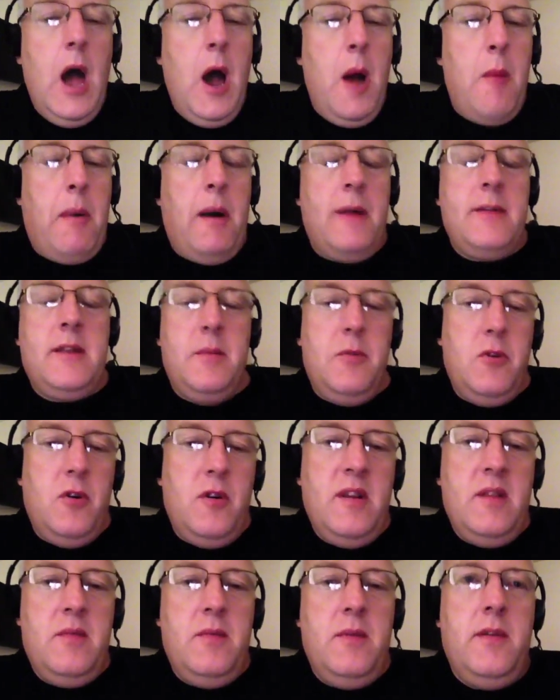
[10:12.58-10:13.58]
But to be
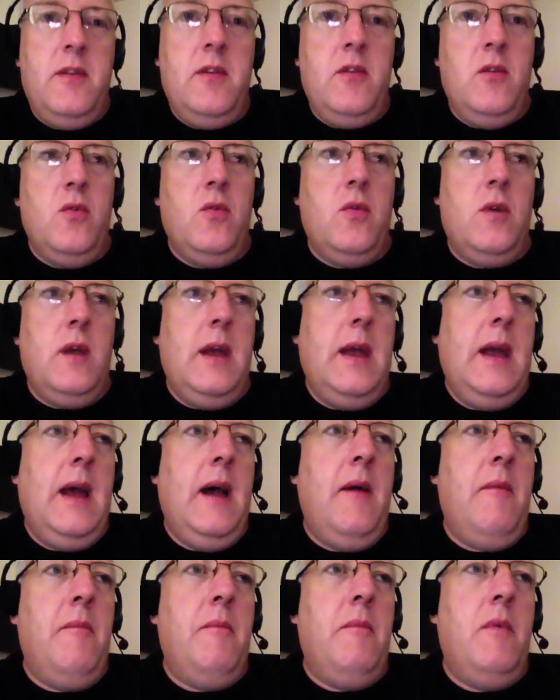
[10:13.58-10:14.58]
honest with you,
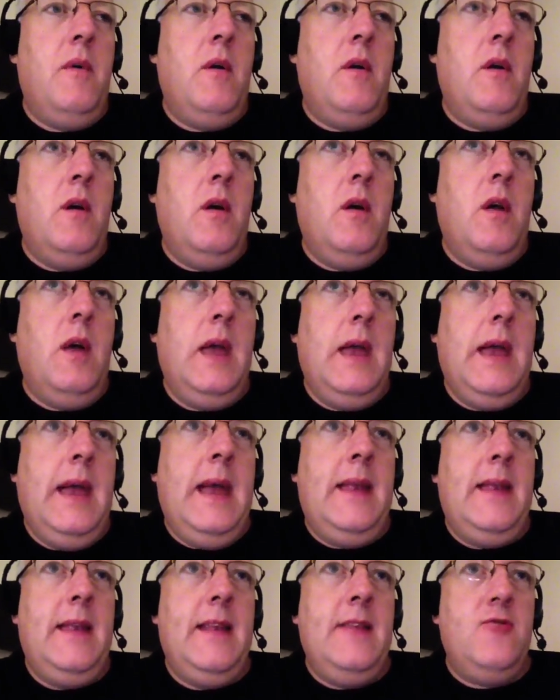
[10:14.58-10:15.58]

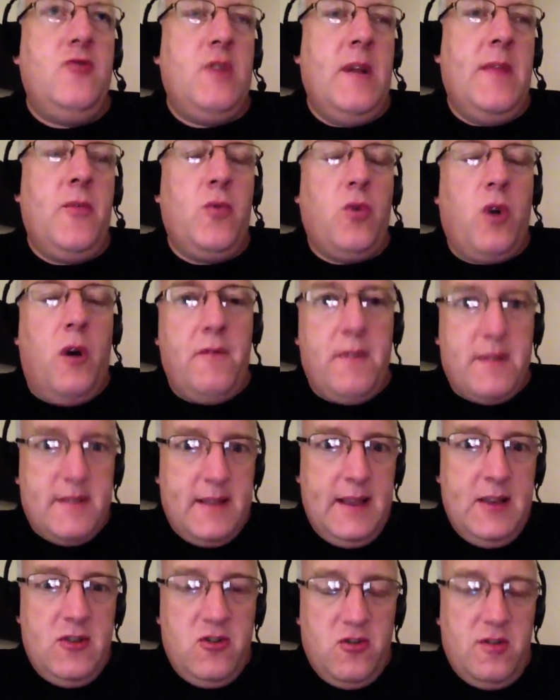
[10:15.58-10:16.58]
in general
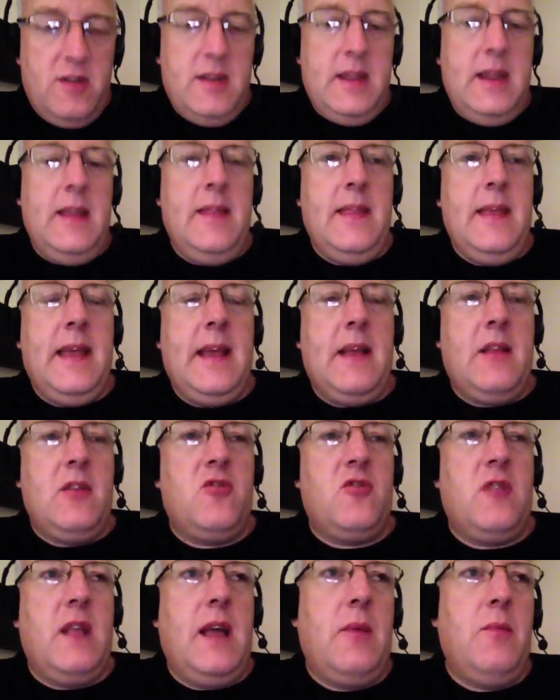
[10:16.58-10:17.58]
conversation in the
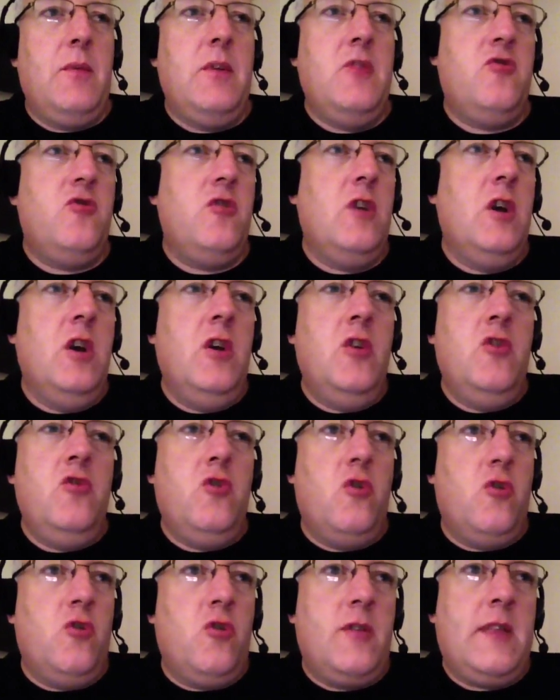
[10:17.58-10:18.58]
English language,
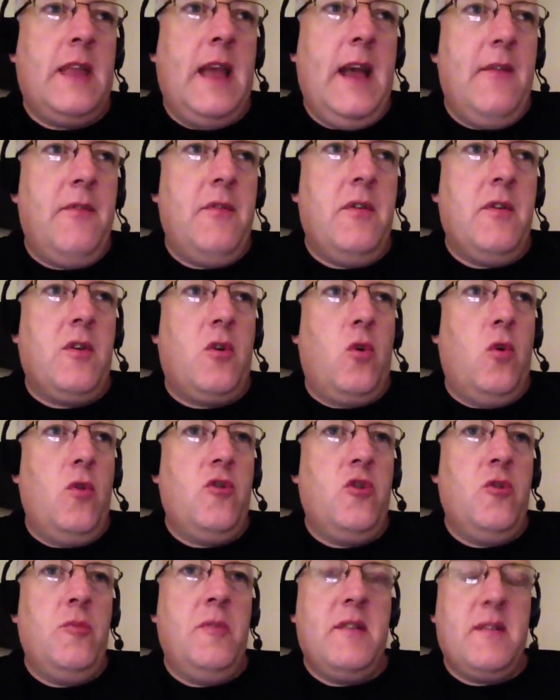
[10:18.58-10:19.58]
you're not ever going
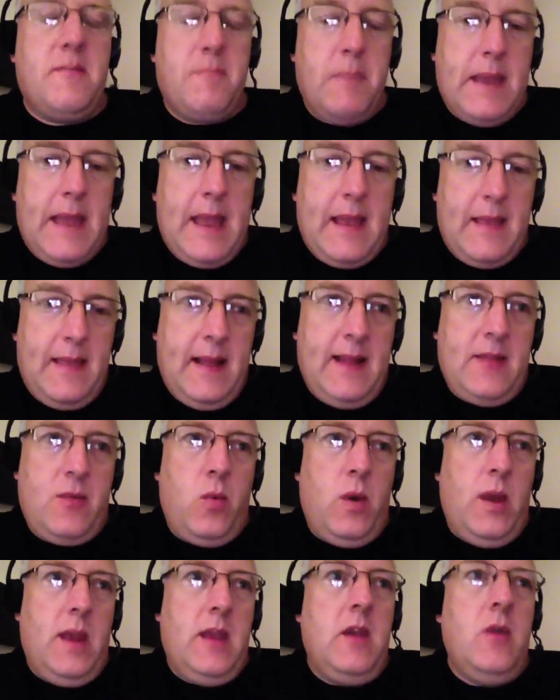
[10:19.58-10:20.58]
to be speaking that
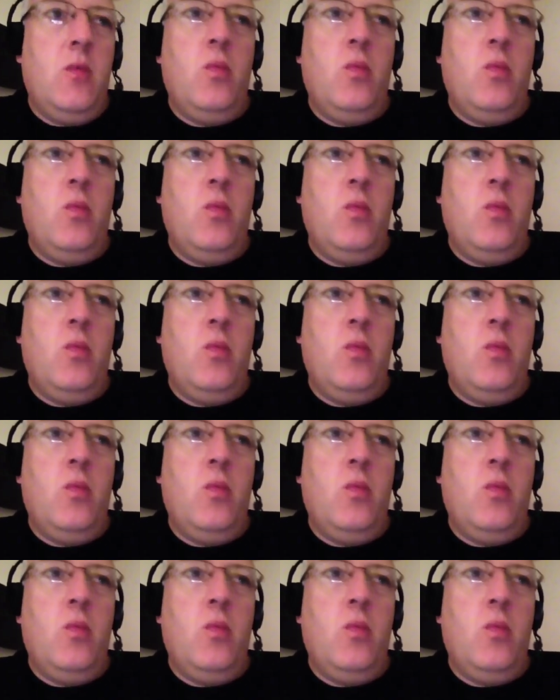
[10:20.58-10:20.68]
way.